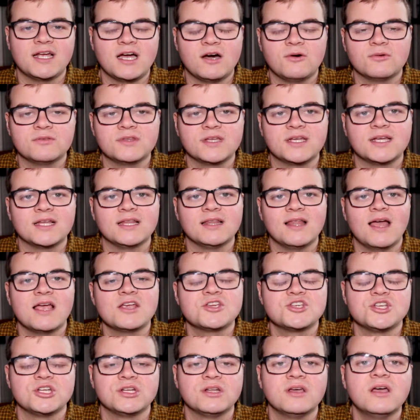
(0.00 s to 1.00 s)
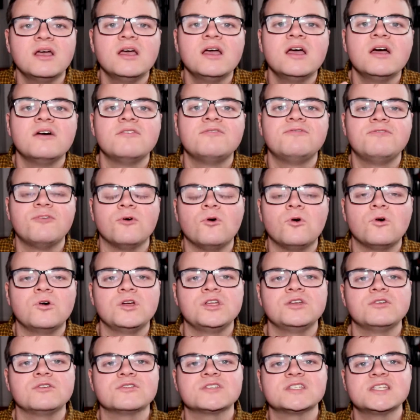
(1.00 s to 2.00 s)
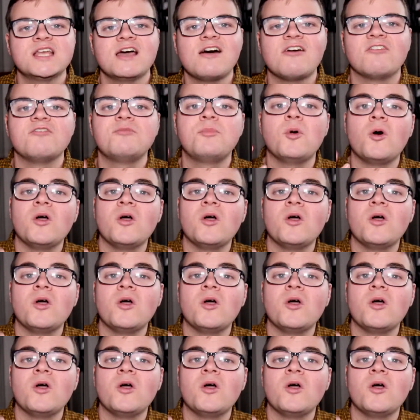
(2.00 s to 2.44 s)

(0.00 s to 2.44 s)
out the collection for yourself.